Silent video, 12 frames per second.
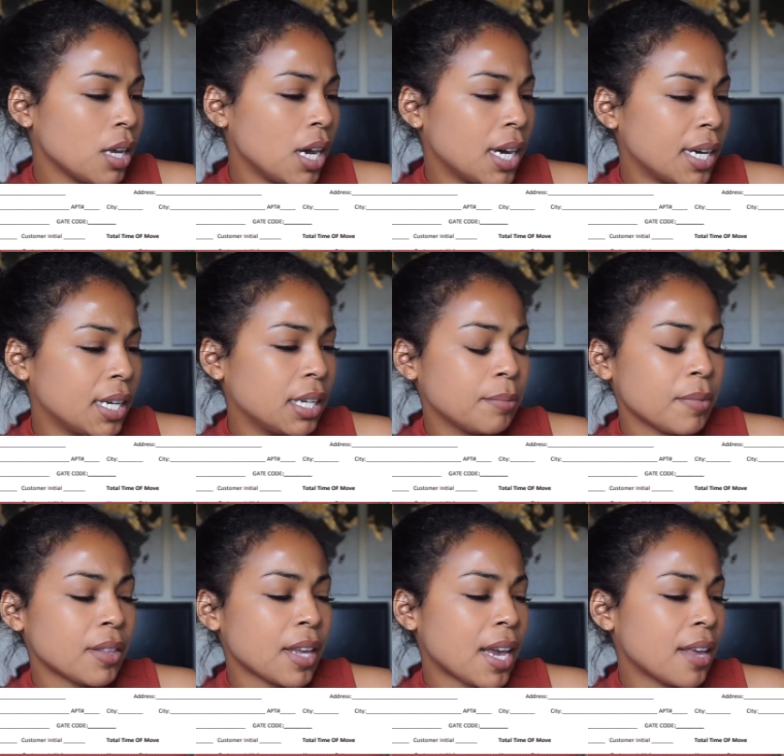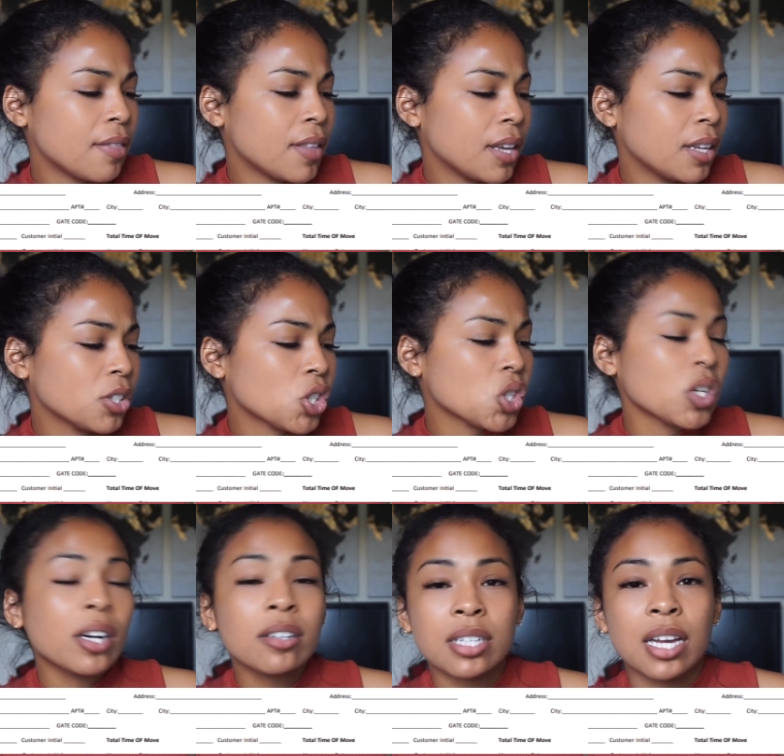Um, and then
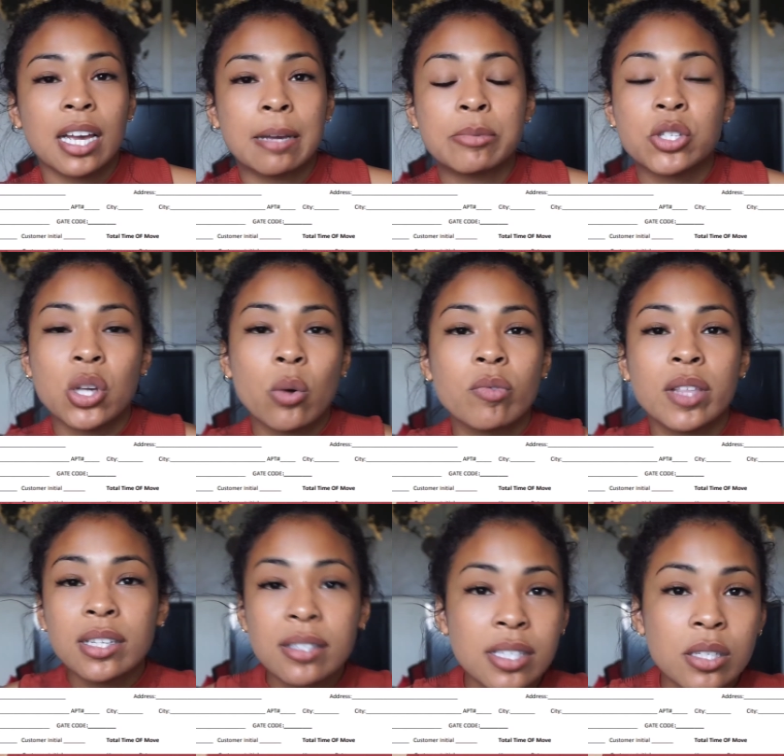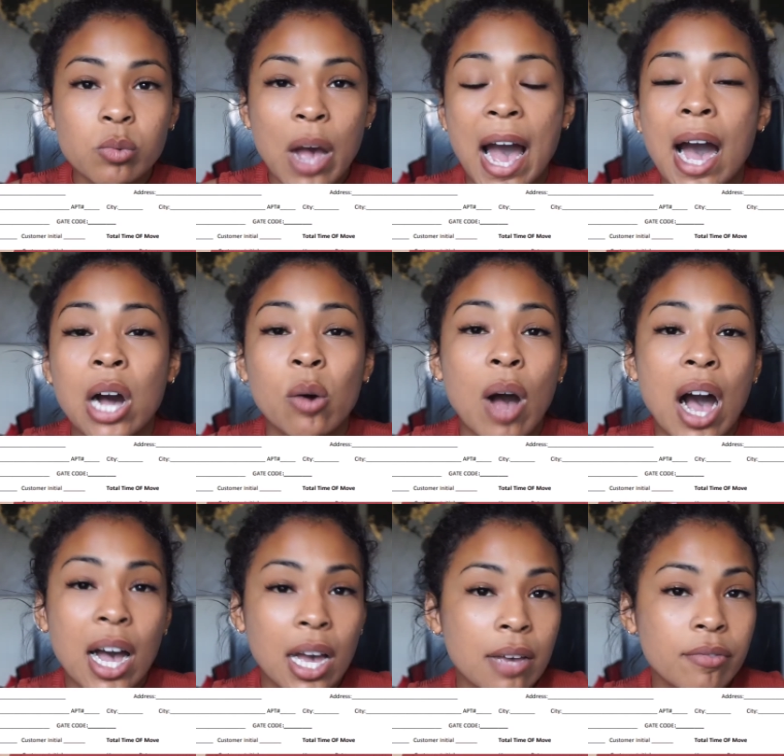start time. So this is how
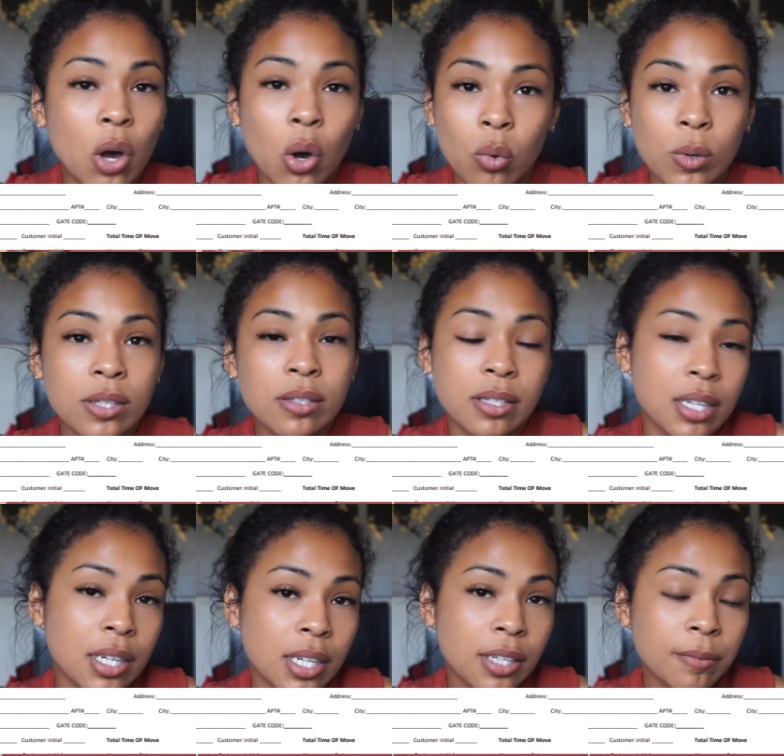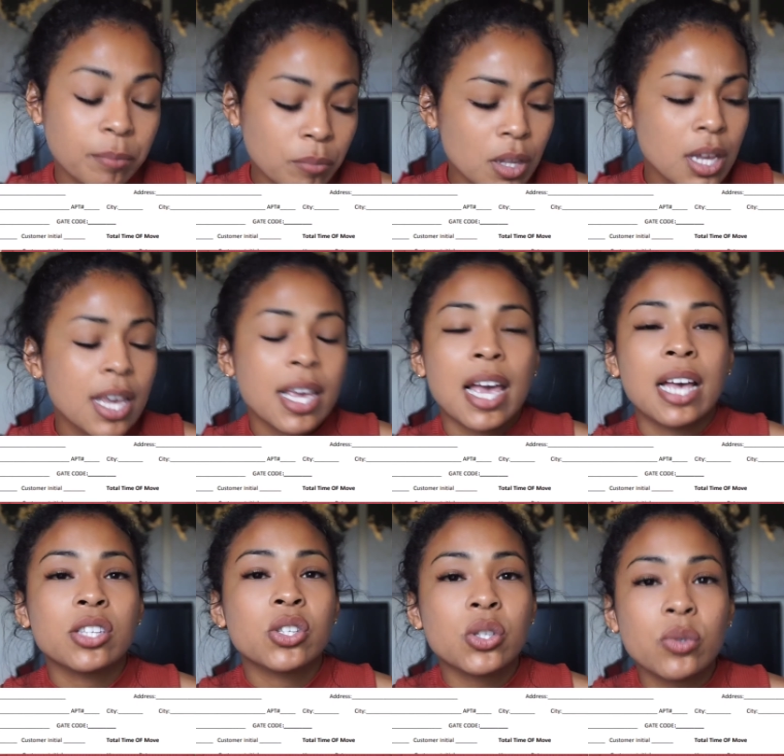I've always done it.
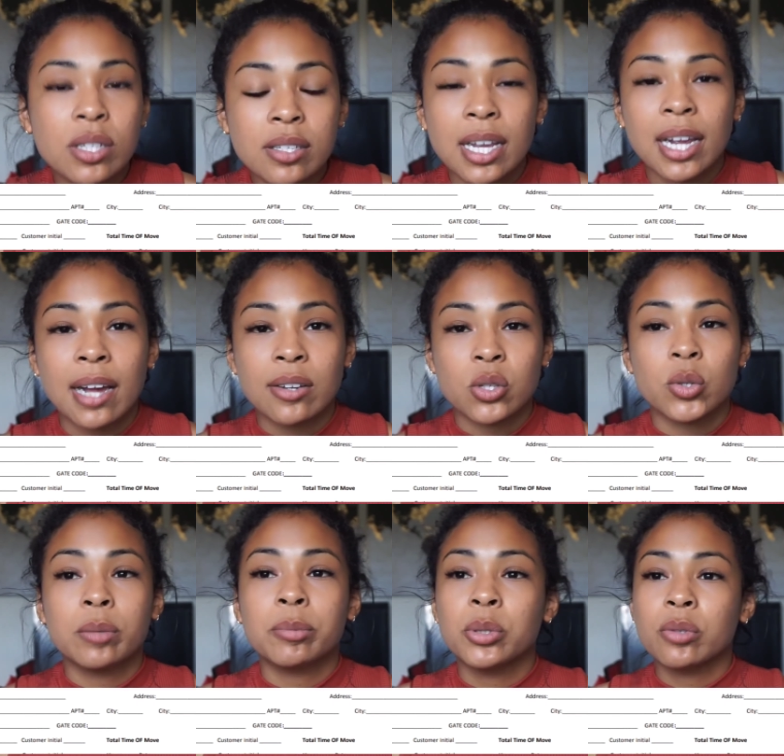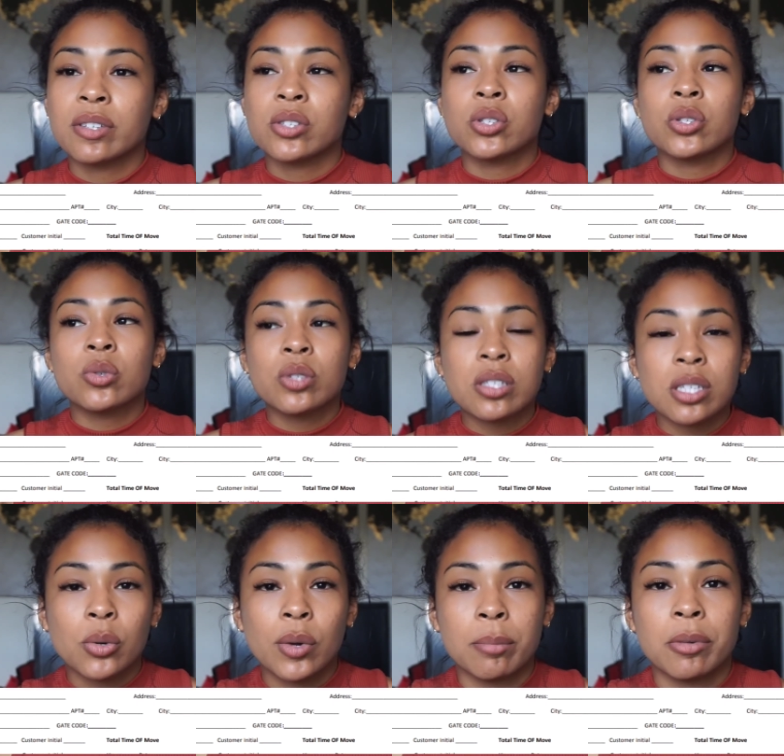As soon as I got to a move, as soon as
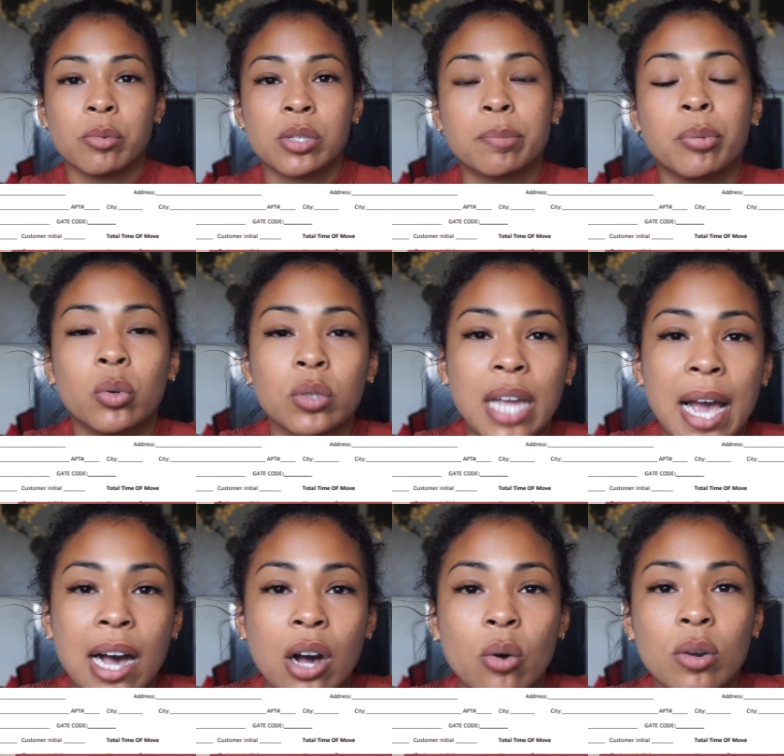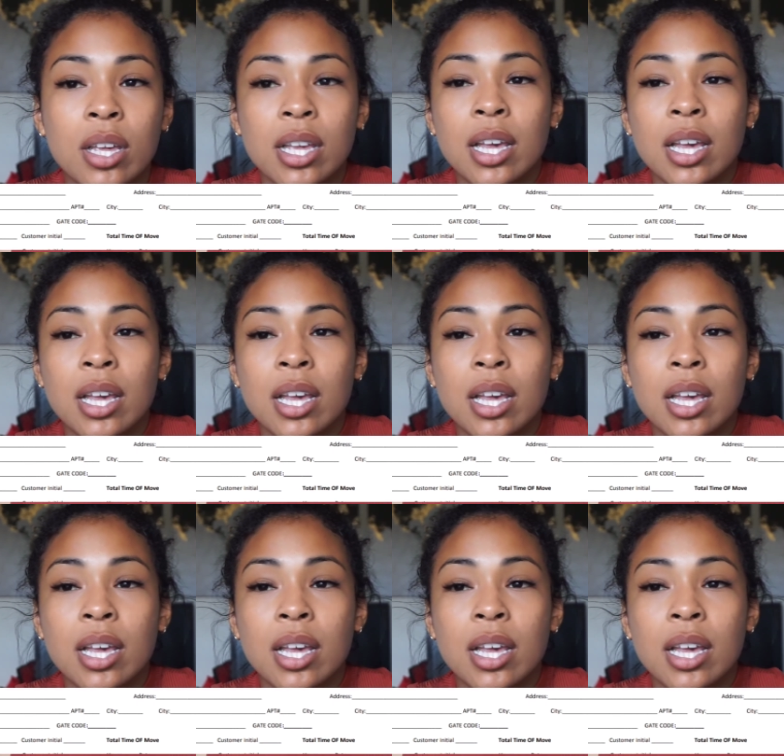equipment was pulled out,